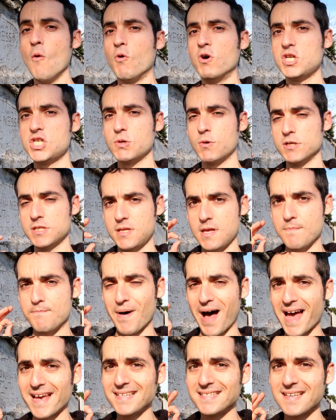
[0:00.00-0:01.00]
which was the
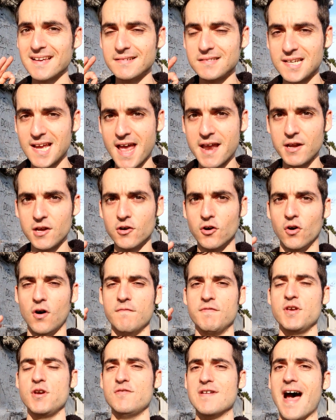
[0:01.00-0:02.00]
bicentennial
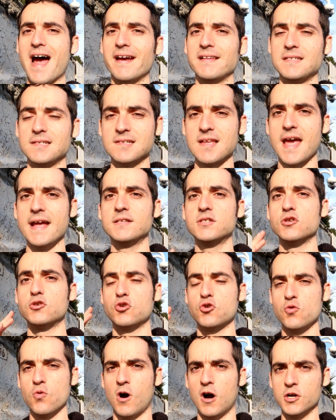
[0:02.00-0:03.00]
of the United States, a
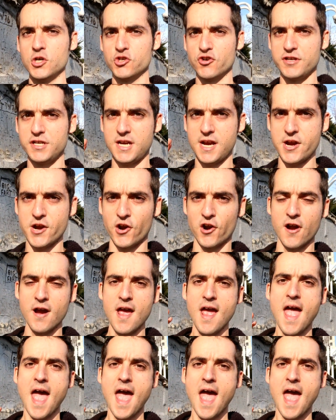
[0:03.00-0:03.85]
200-year